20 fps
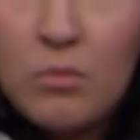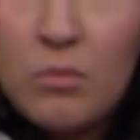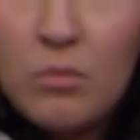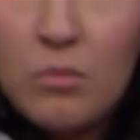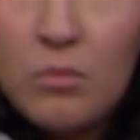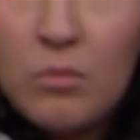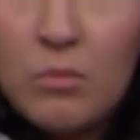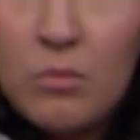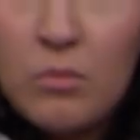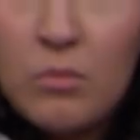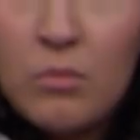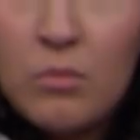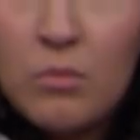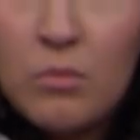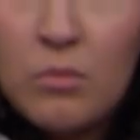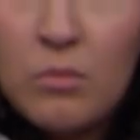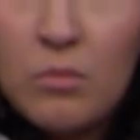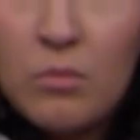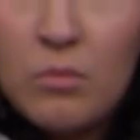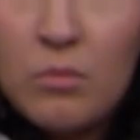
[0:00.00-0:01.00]

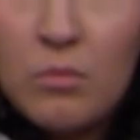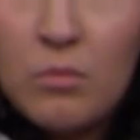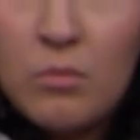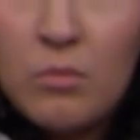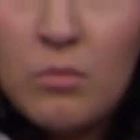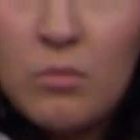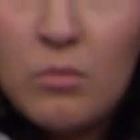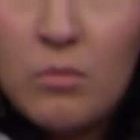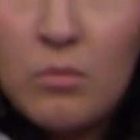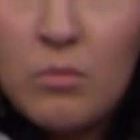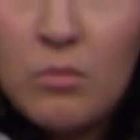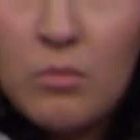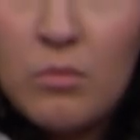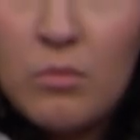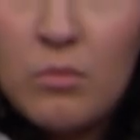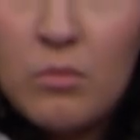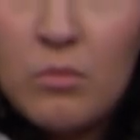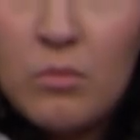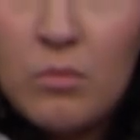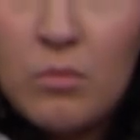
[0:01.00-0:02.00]

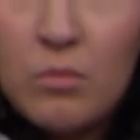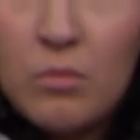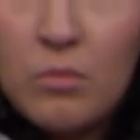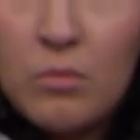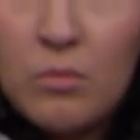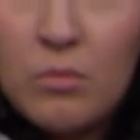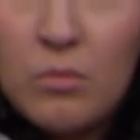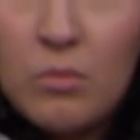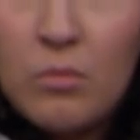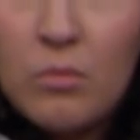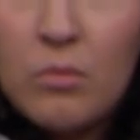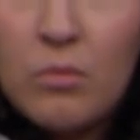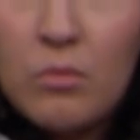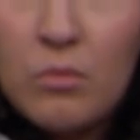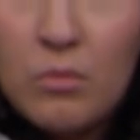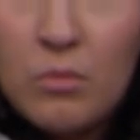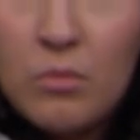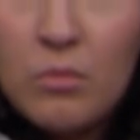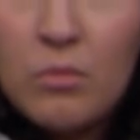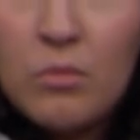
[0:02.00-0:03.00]

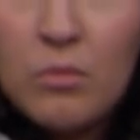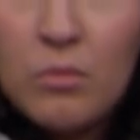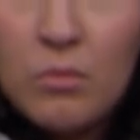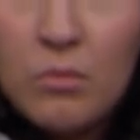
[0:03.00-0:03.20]
This person isn't speaking.